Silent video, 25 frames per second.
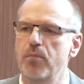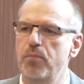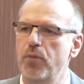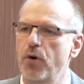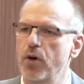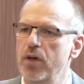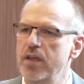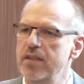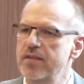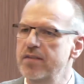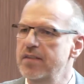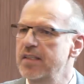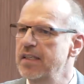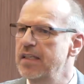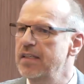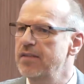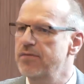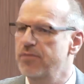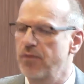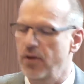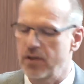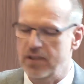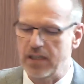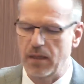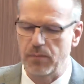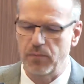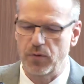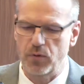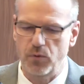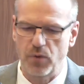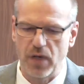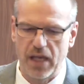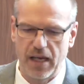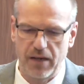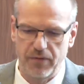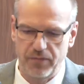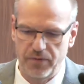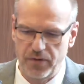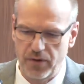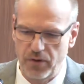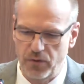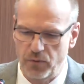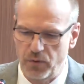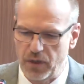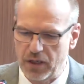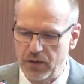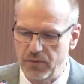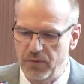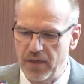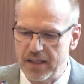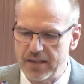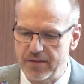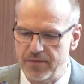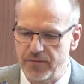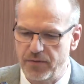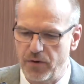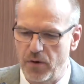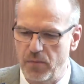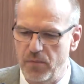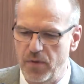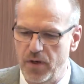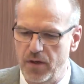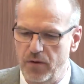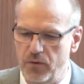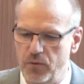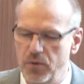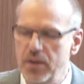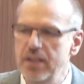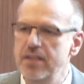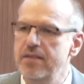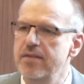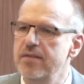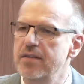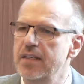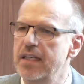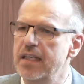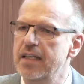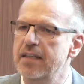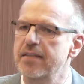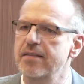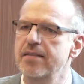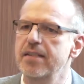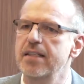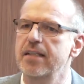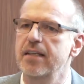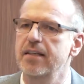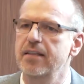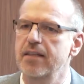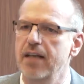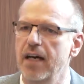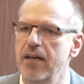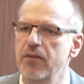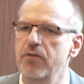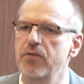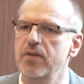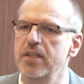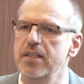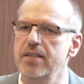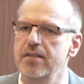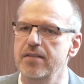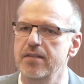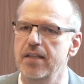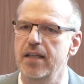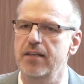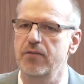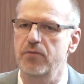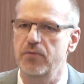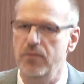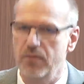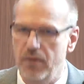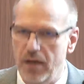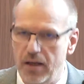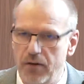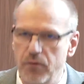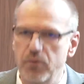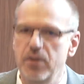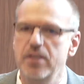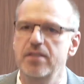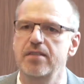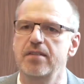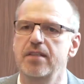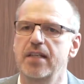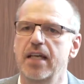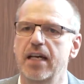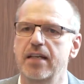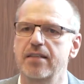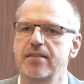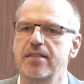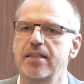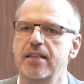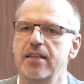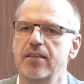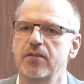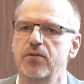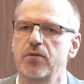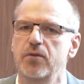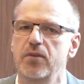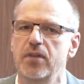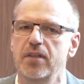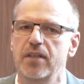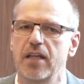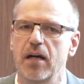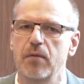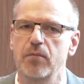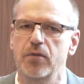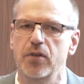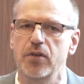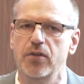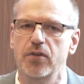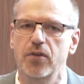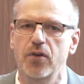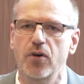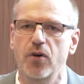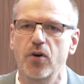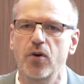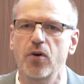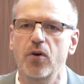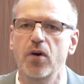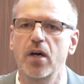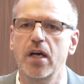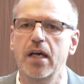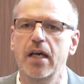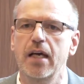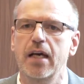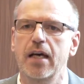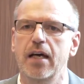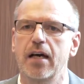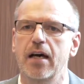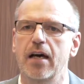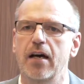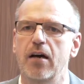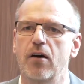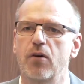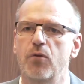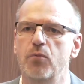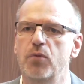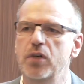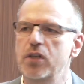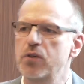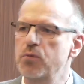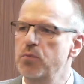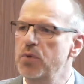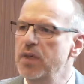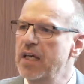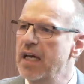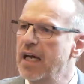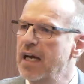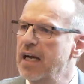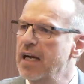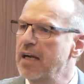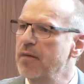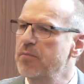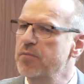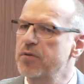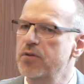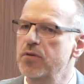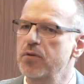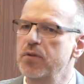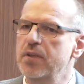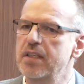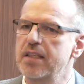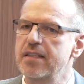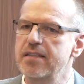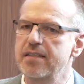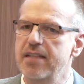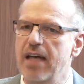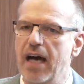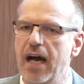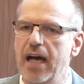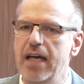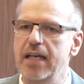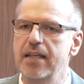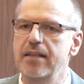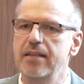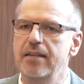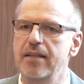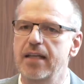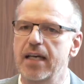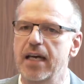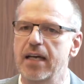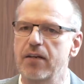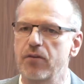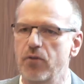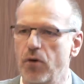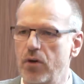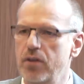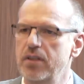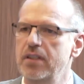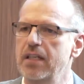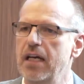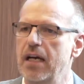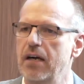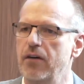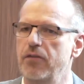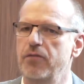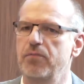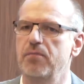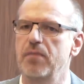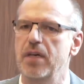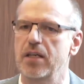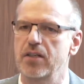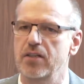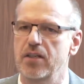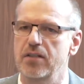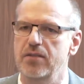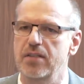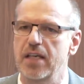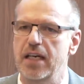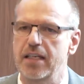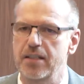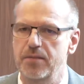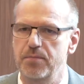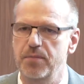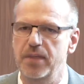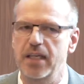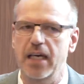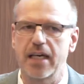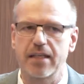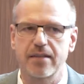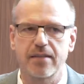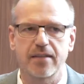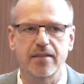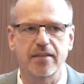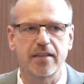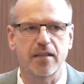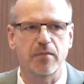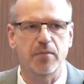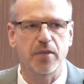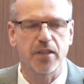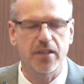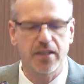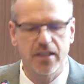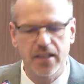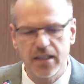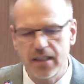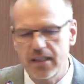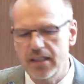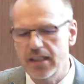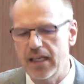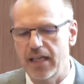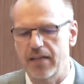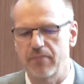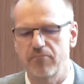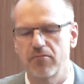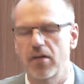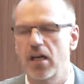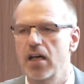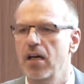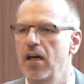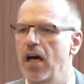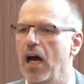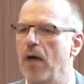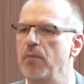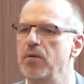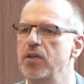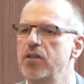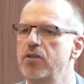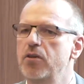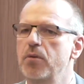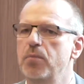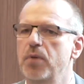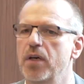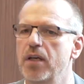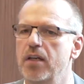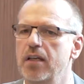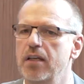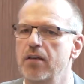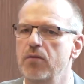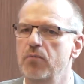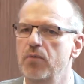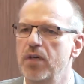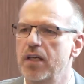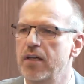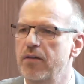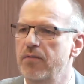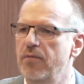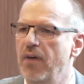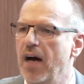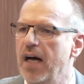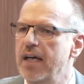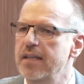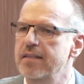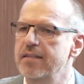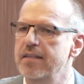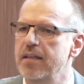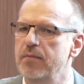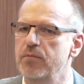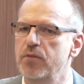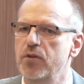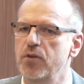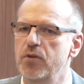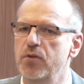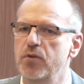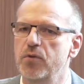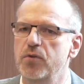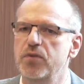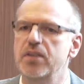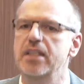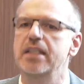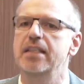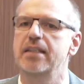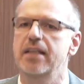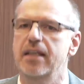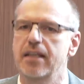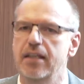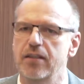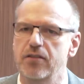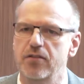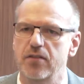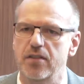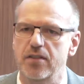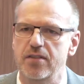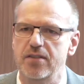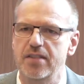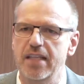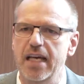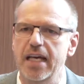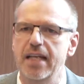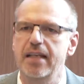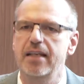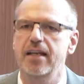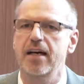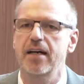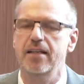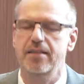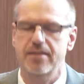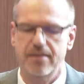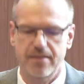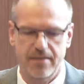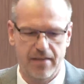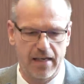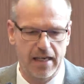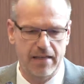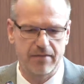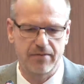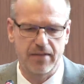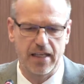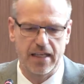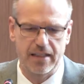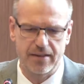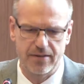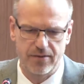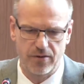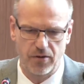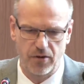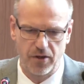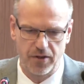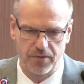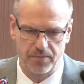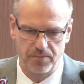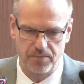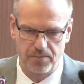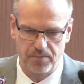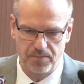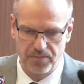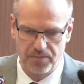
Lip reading: policies. For example, we have requests from recently acceded countries that recently acceded to the WTO, which we help to design their non-tariff measures, SPS and TBT, and typically we advise them to use international standards and so on.